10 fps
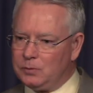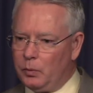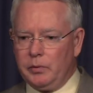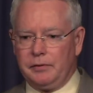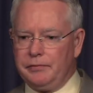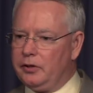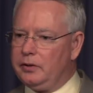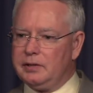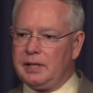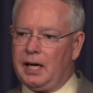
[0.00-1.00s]
We would have figured
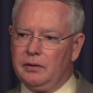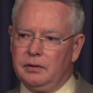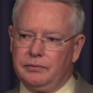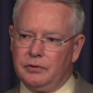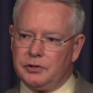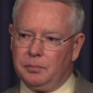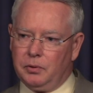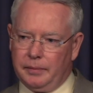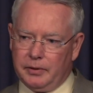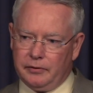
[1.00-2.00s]
this out the first
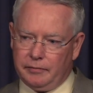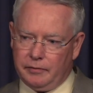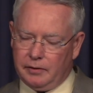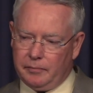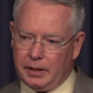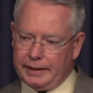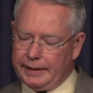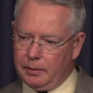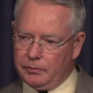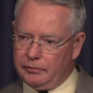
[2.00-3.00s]
deployment of body
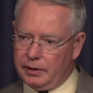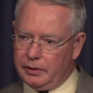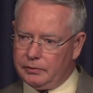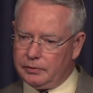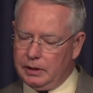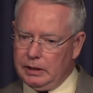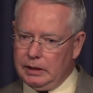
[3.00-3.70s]
camera videos.